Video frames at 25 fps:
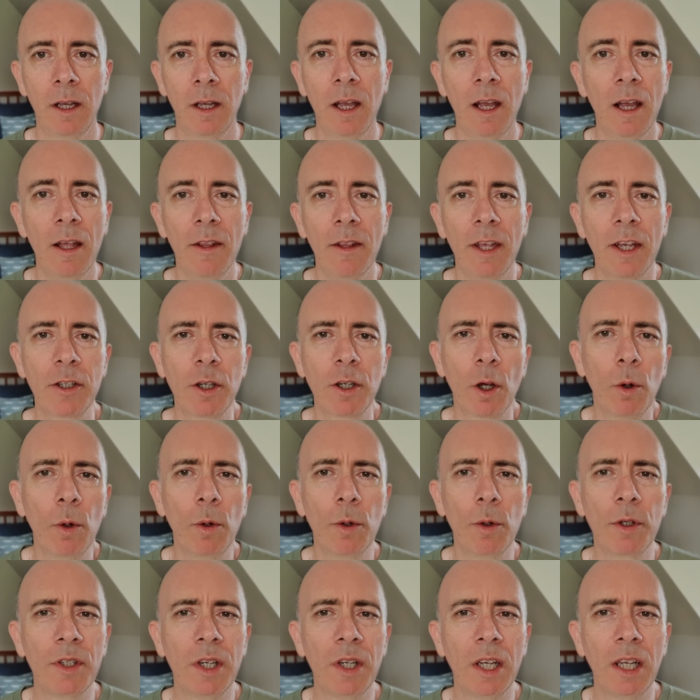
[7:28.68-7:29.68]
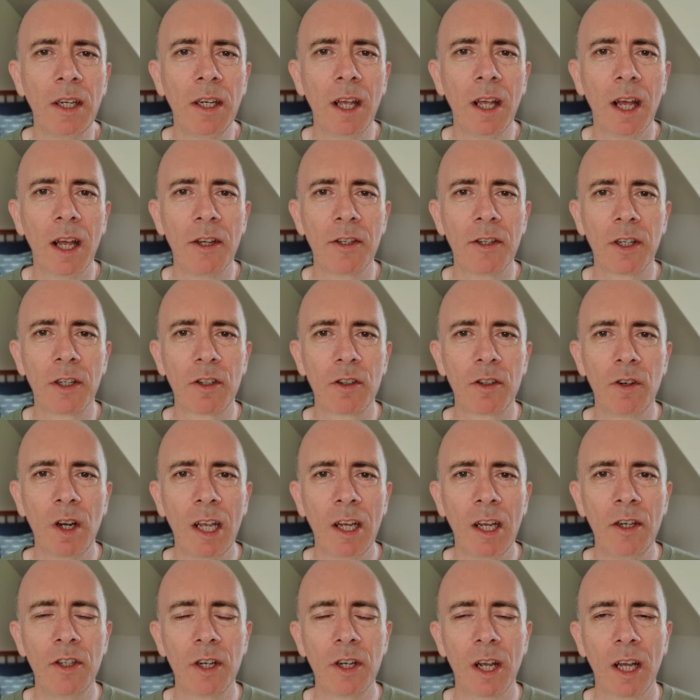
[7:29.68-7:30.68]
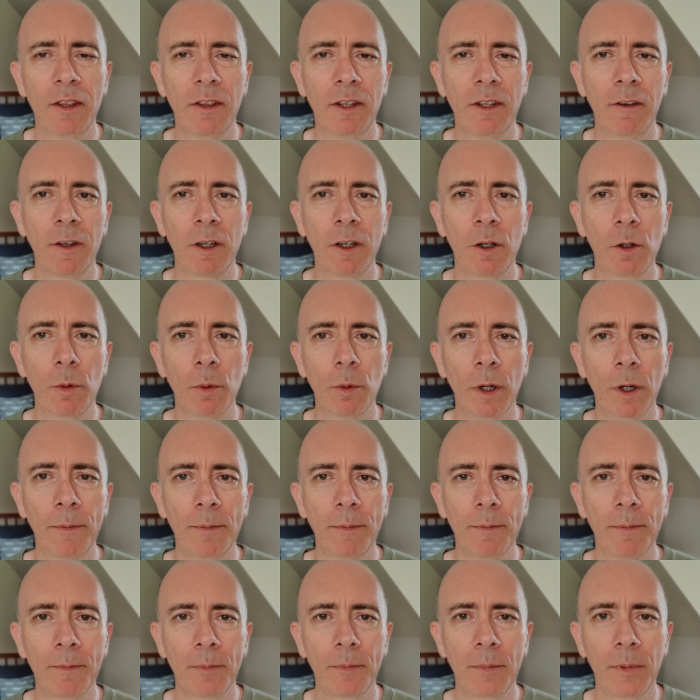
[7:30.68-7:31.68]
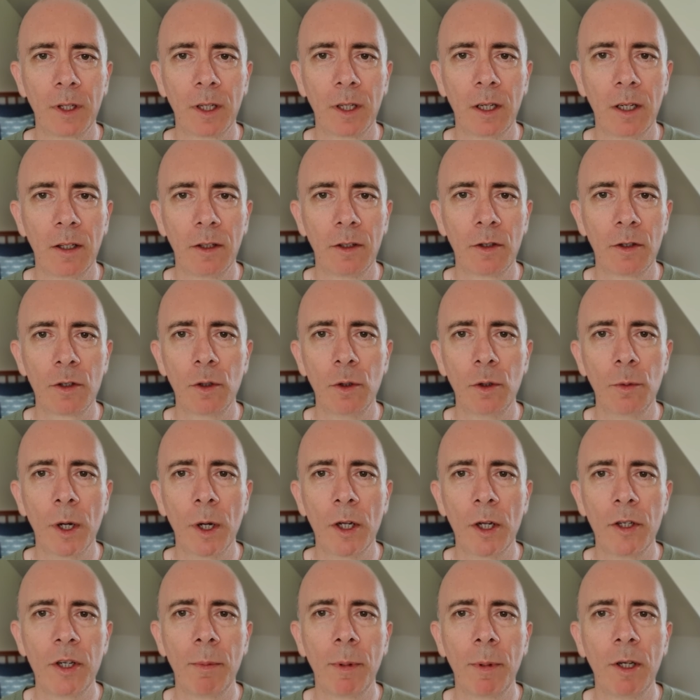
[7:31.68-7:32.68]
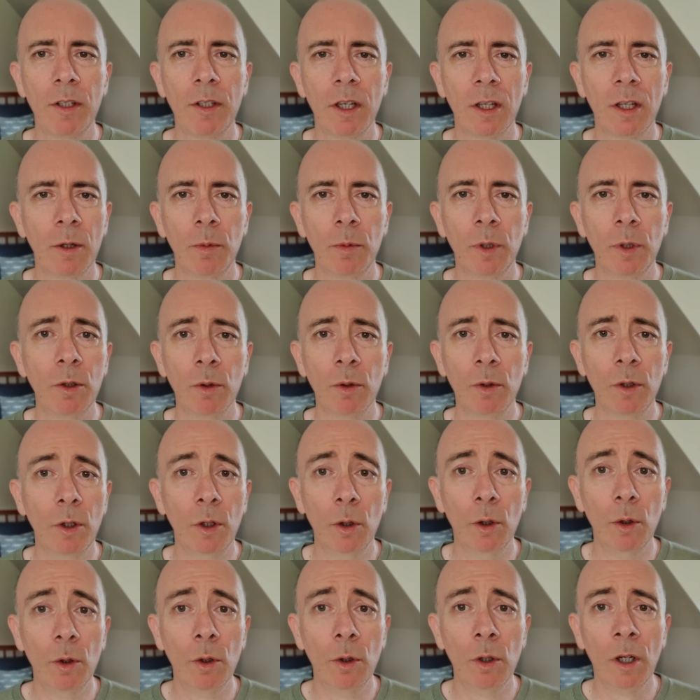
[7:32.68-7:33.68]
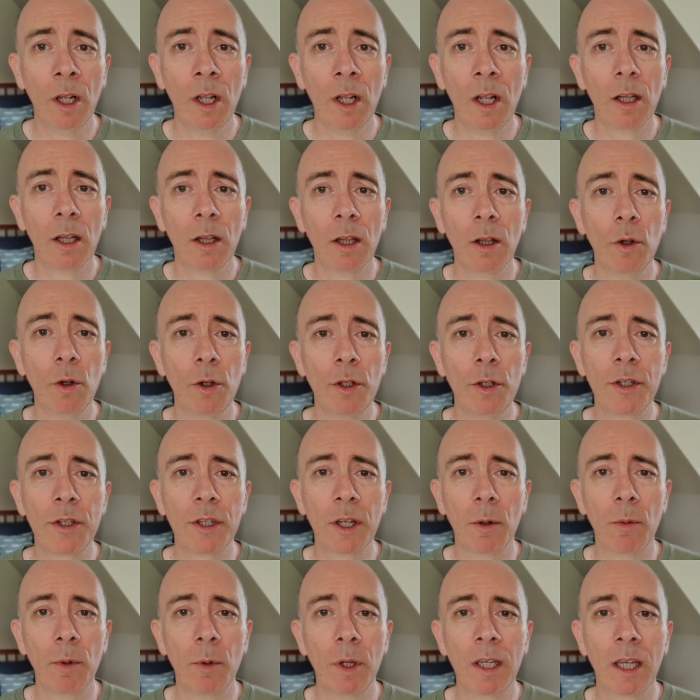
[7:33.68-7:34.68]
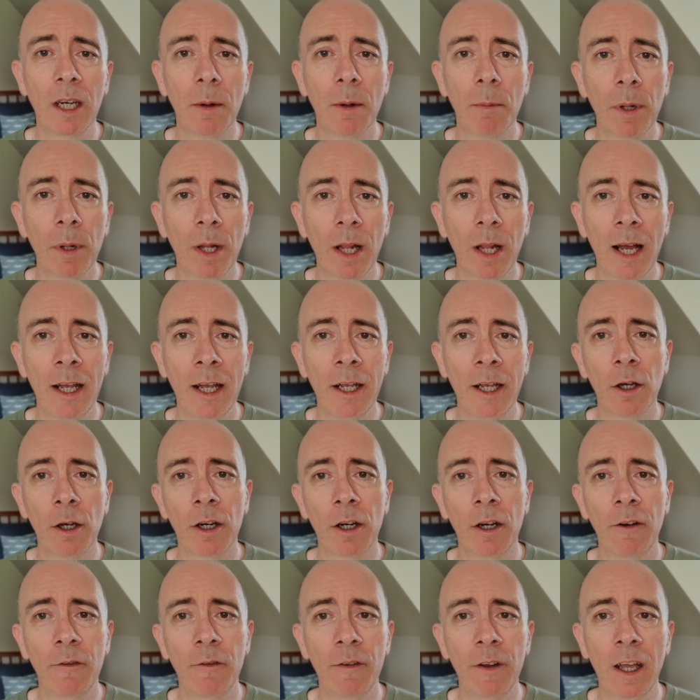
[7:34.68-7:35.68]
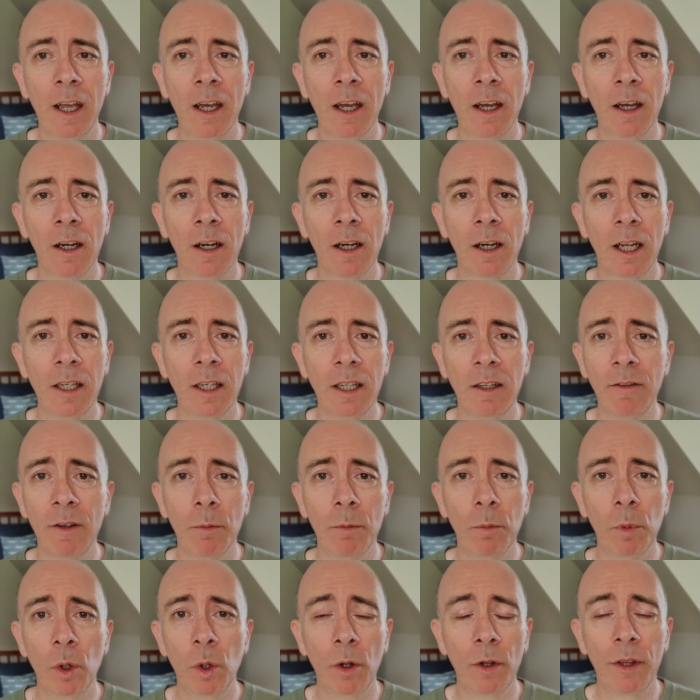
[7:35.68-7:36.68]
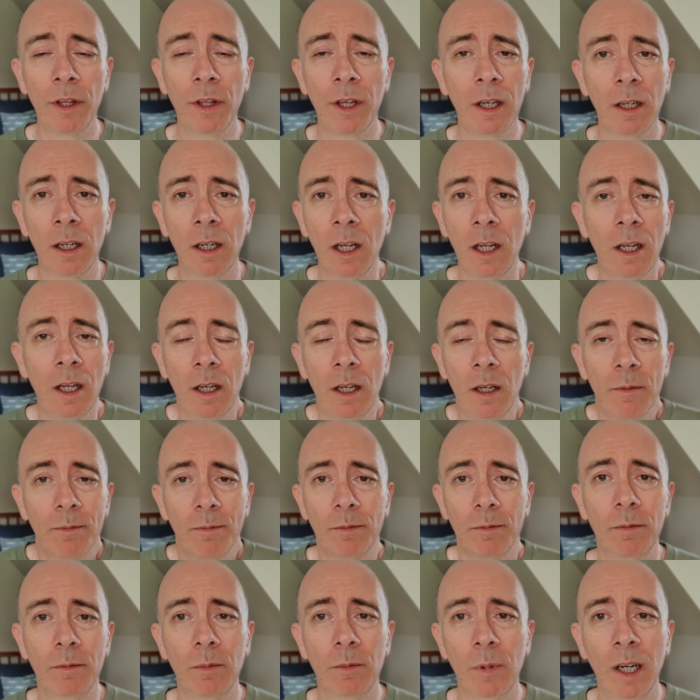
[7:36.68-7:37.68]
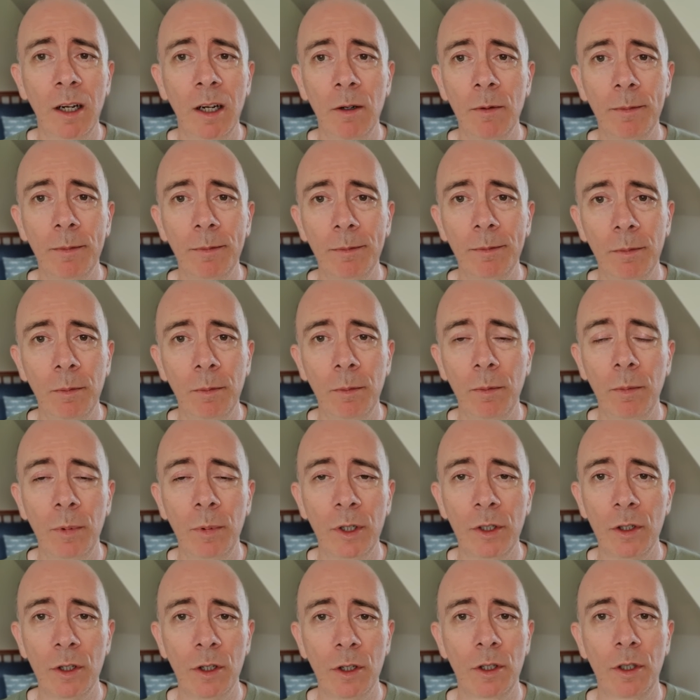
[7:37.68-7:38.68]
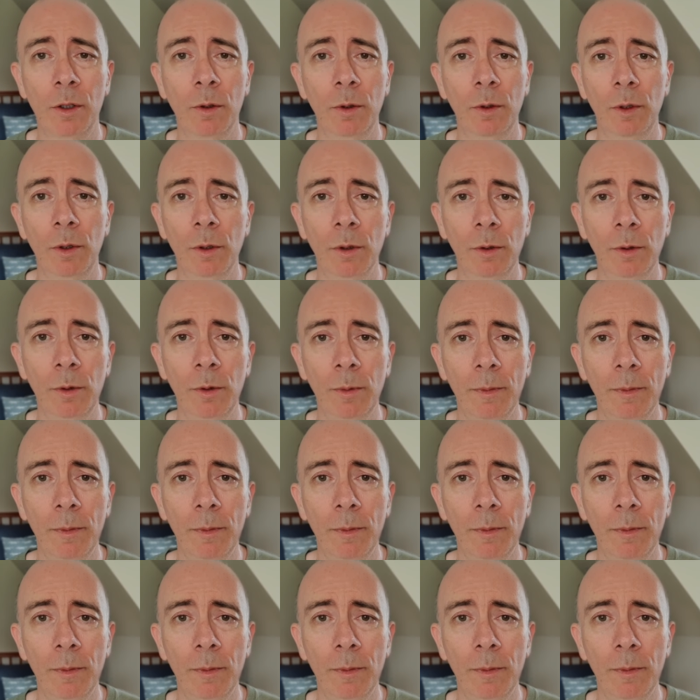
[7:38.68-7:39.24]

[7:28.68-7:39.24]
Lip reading: This whole scene is a strange and difficult one. There's so much about it that we don't know, loads that we can imply or infer, and even more that, well, we just don't know.